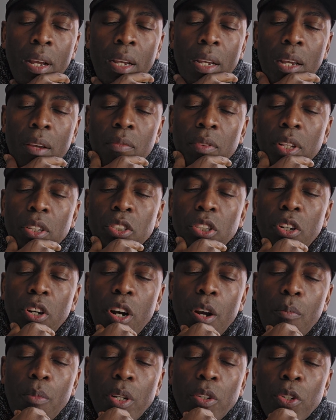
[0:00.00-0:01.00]
Even the
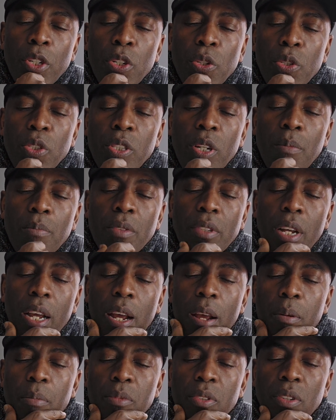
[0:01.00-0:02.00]
term that we use
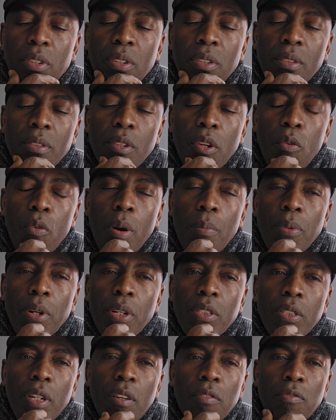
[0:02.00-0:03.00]
sometimes, uh, no weapon
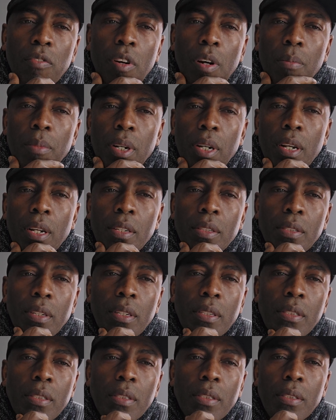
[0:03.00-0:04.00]
shall form against
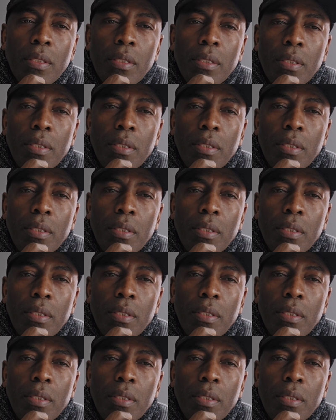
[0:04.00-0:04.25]
us.